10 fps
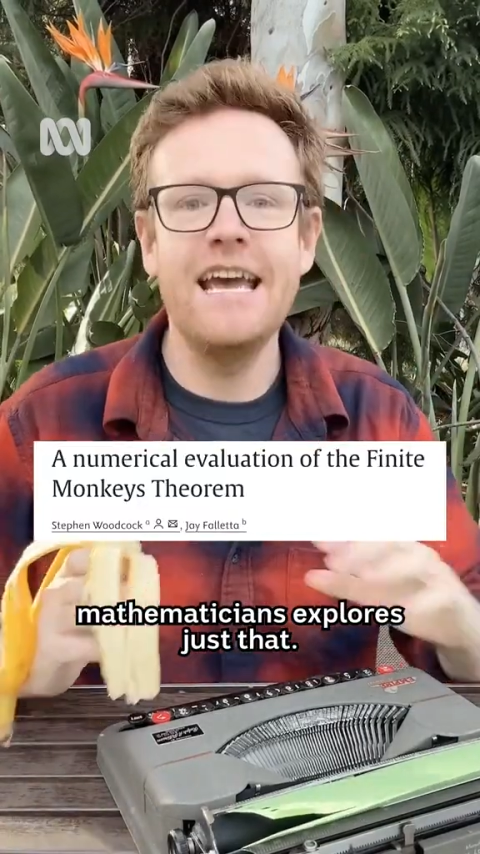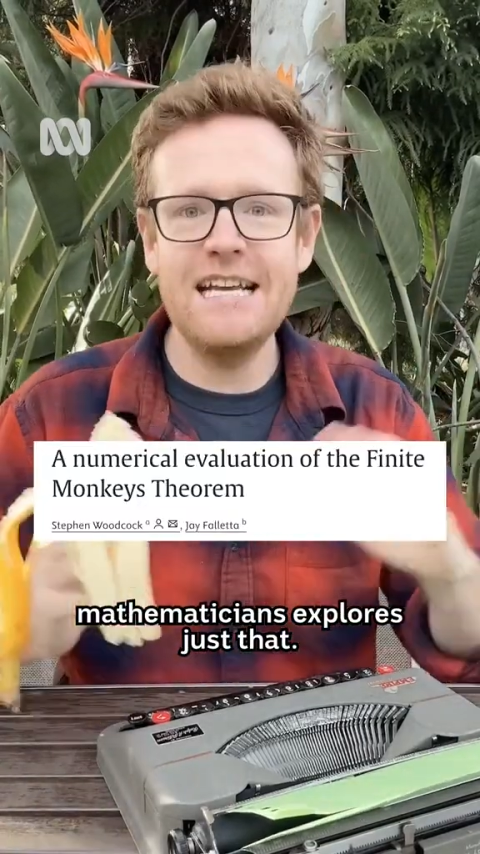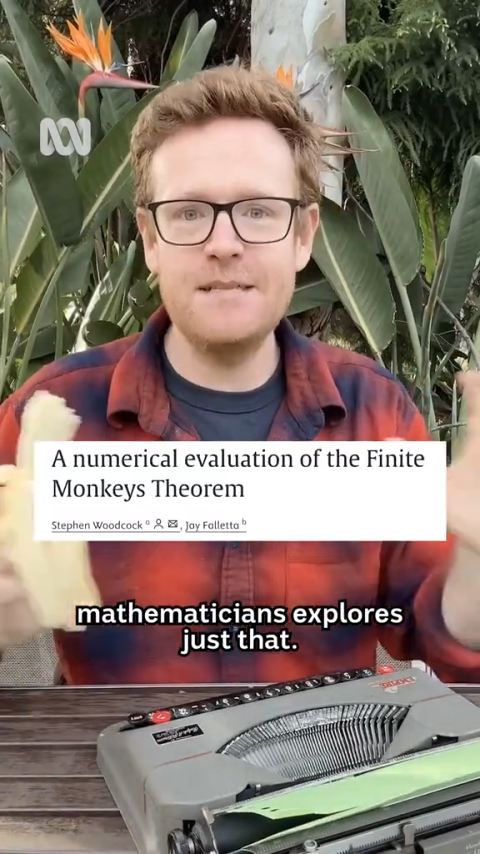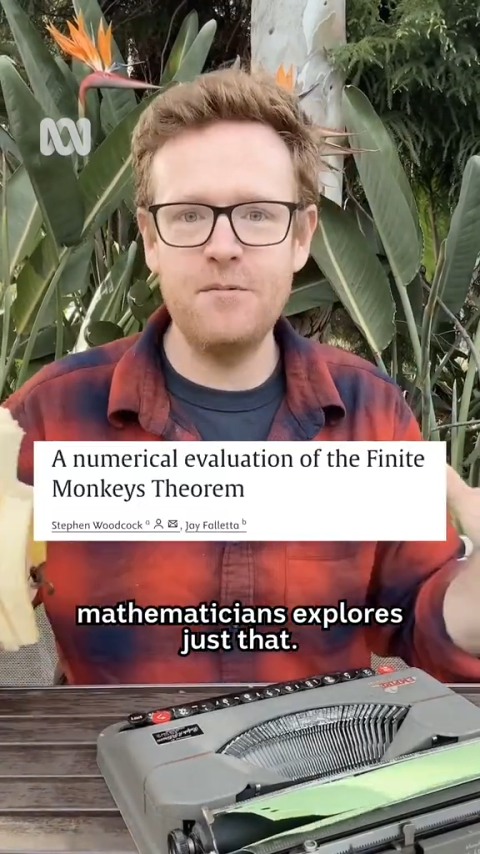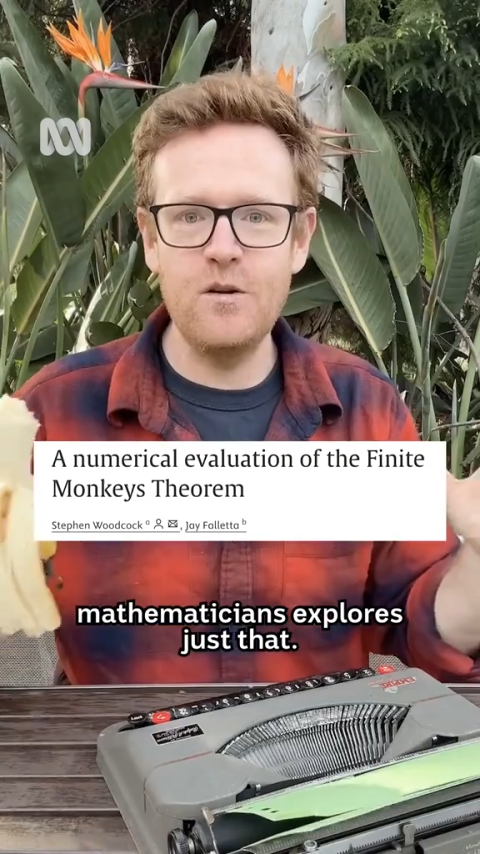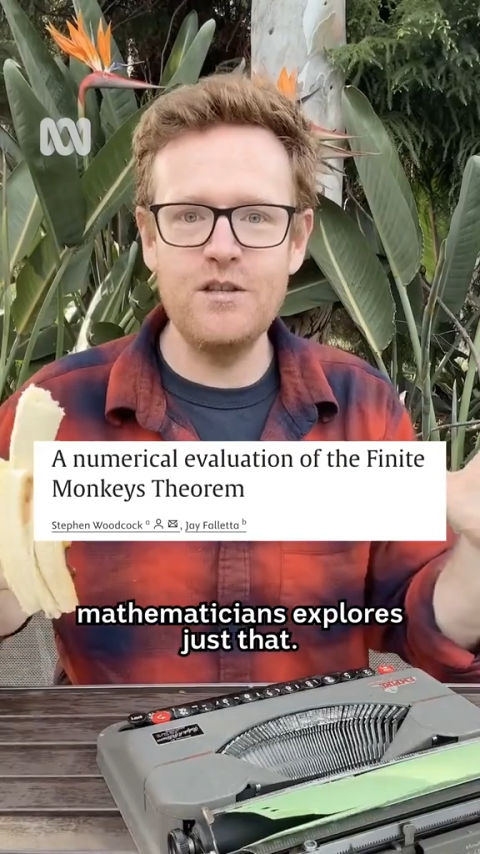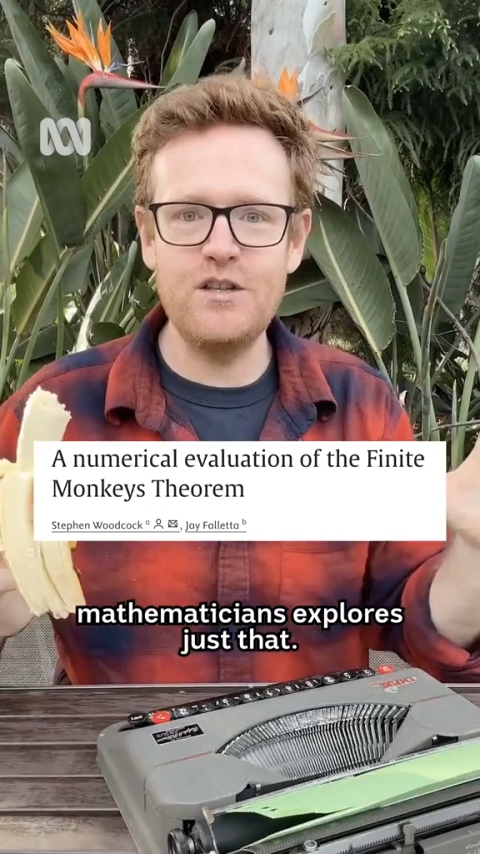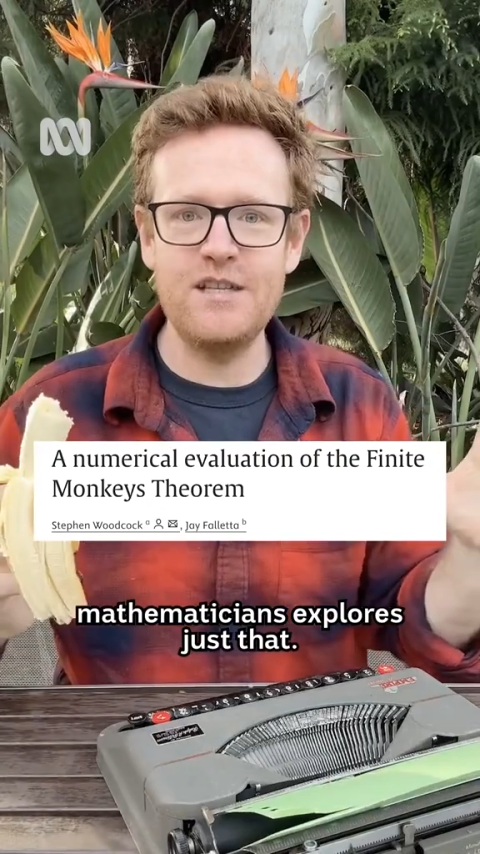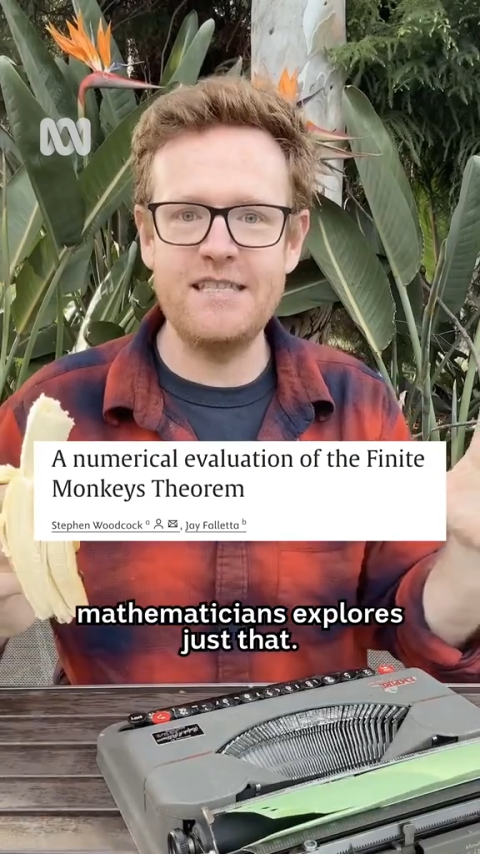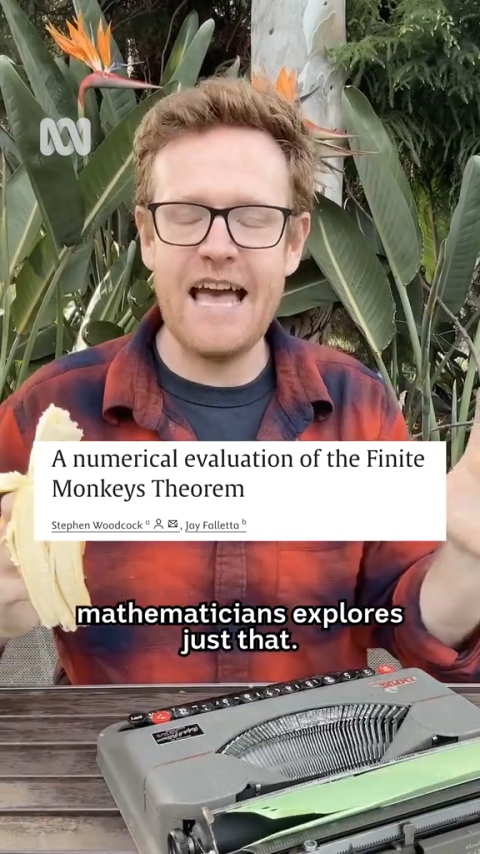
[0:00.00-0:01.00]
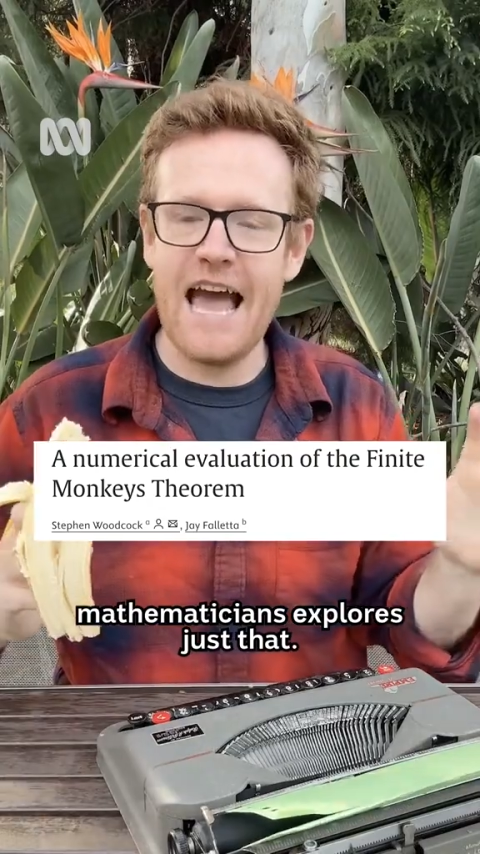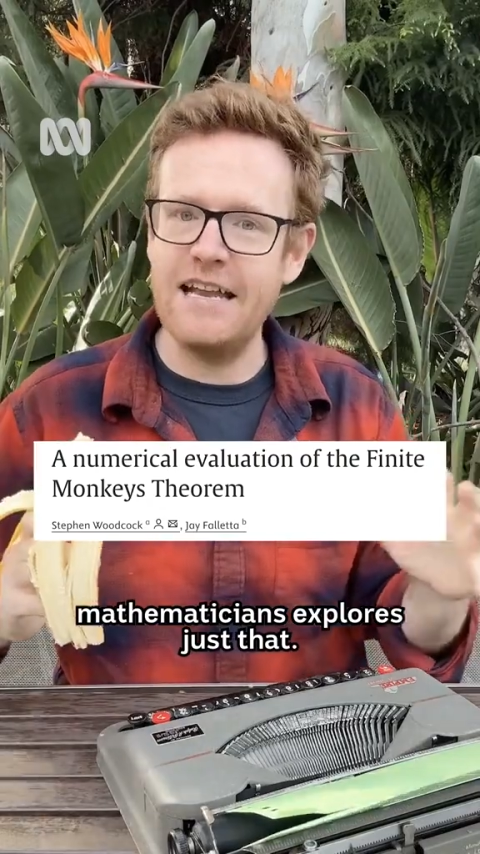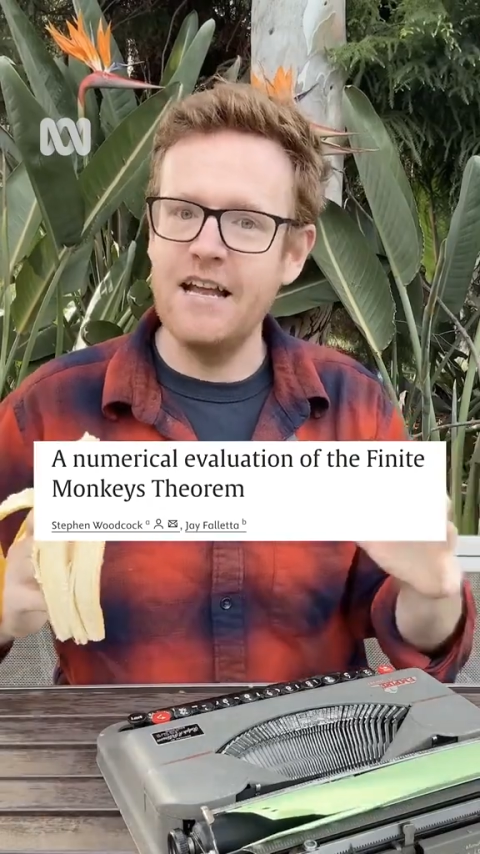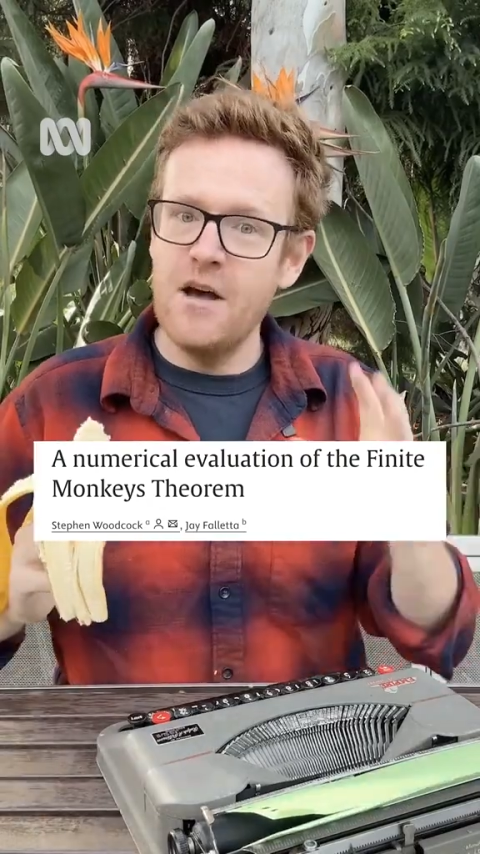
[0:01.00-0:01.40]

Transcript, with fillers: explores just that,